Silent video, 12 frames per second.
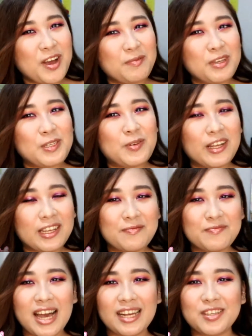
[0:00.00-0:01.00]
webbies,
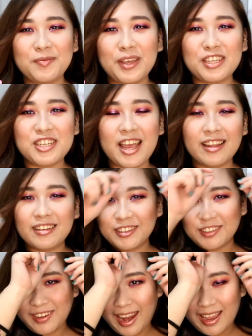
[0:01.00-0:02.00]
welcome back to my
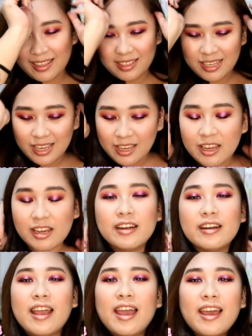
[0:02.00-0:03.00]
channel right
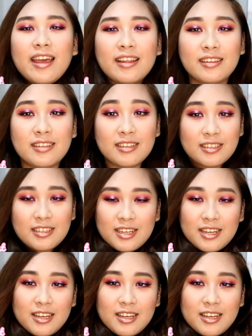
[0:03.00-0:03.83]
here, and